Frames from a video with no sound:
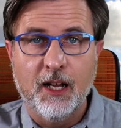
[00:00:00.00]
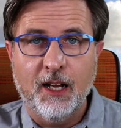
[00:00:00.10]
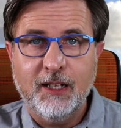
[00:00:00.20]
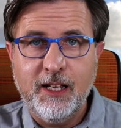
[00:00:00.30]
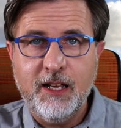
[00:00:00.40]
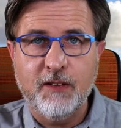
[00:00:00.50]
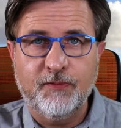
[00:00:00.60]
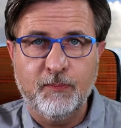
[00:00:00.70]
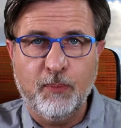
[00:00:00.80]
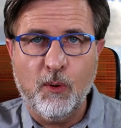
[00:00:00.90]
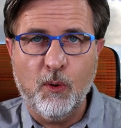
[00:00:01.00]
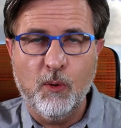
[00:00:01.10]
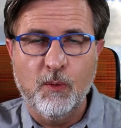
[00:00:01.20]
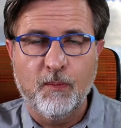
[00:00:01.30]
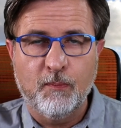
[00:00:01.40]
And here for
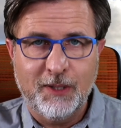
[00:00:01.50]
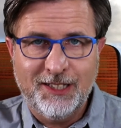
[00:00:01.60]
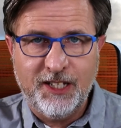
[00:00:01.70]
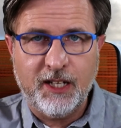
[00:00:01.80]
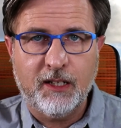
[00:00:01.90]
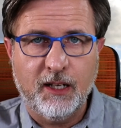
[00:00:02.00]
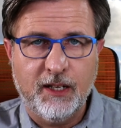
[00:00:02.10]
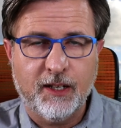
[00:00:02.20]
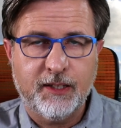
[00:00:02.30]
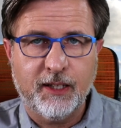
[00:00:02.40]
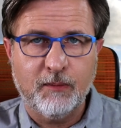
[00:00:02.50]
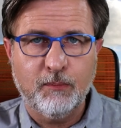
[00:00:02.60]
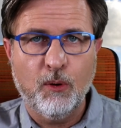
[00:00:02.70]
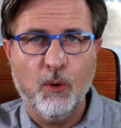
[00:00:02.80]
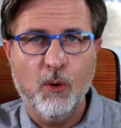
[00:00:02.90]
Paul, particularly I think
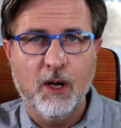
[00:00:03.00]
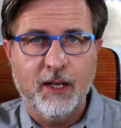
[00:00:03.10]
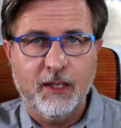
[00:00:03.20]
Paul,